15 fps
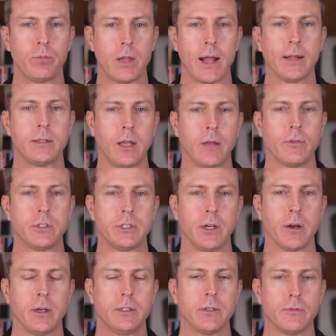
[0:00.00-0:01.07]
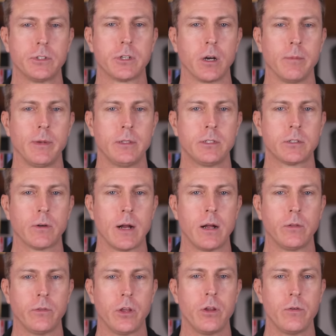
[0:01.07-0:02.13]
planned to give a series of sermons
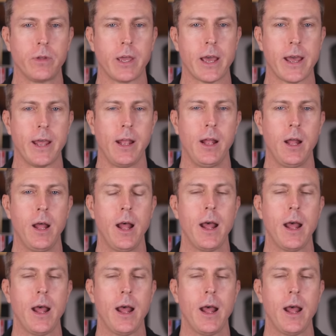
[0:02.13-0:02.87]
around the U K,